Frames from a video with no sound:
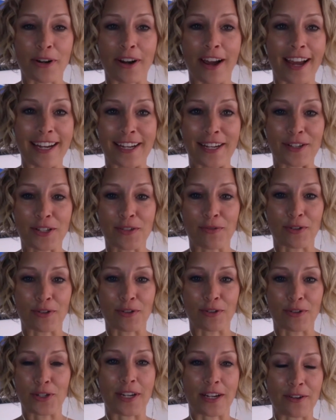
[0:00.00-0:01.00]
I couldn't wear high
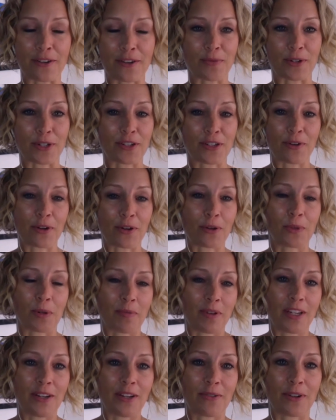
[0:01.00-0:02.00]
heels for two years, which
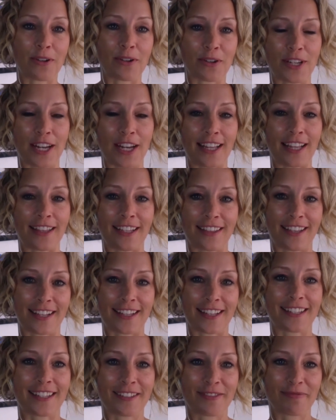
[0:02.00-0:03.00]
if you're a woman, you
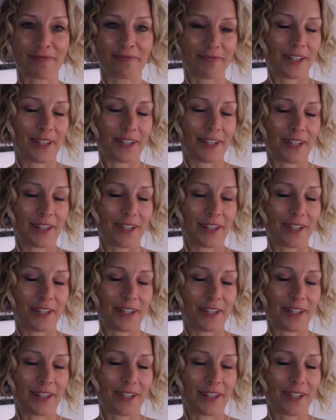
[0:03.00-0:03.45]
understand that that's,